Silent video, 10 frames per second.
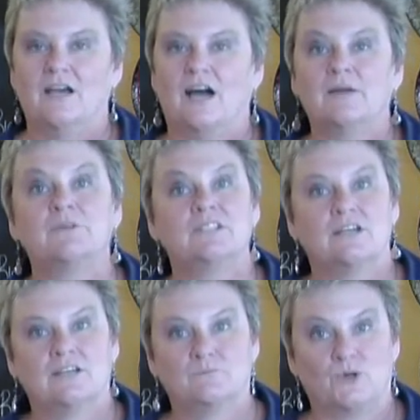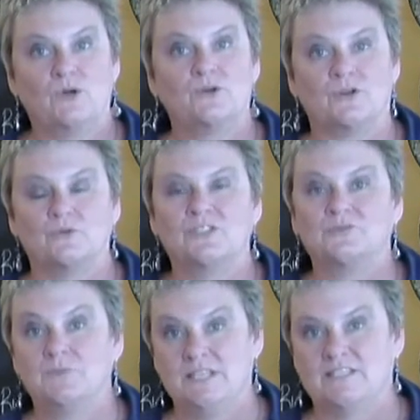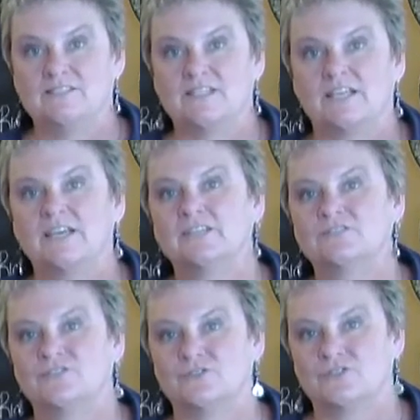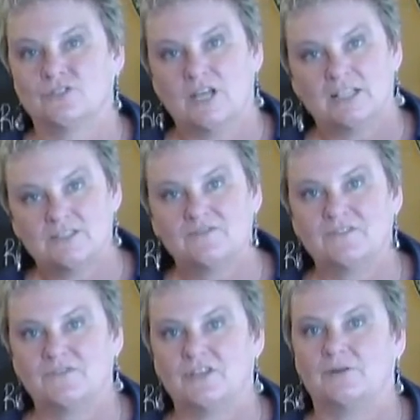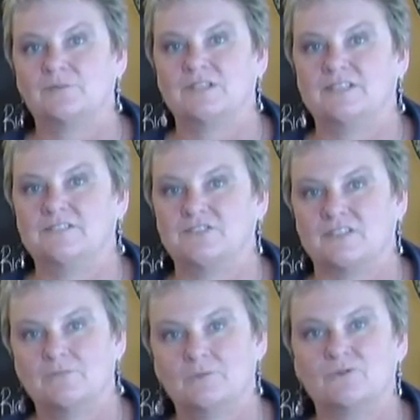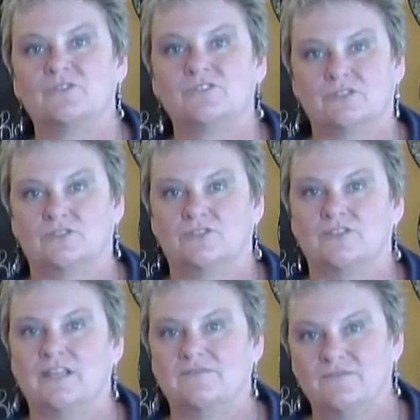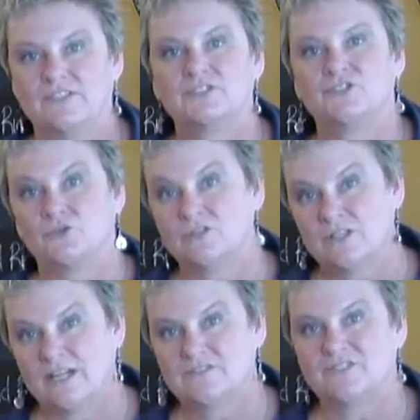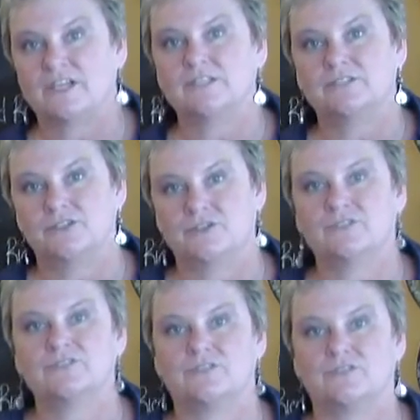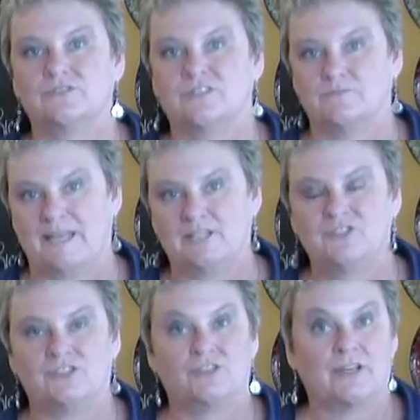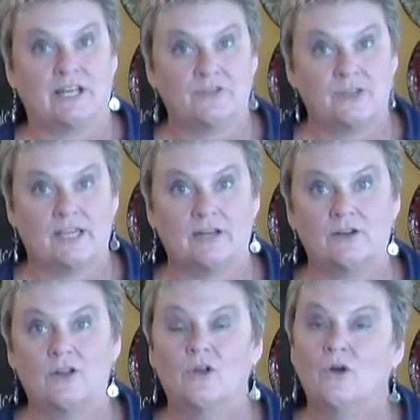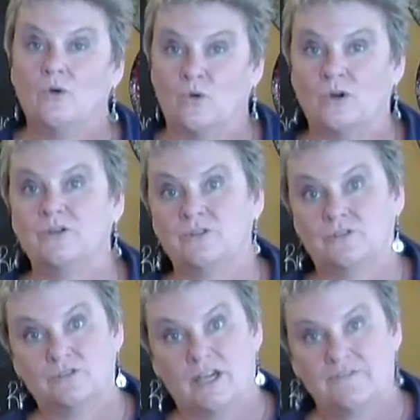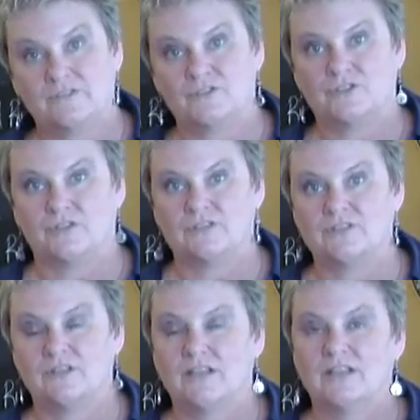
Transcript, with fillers: I'm an, a broker, which means that I can search lots of different companies to come up with a solution that fits your lifestyle and your concerns in managing your health care or your life insurance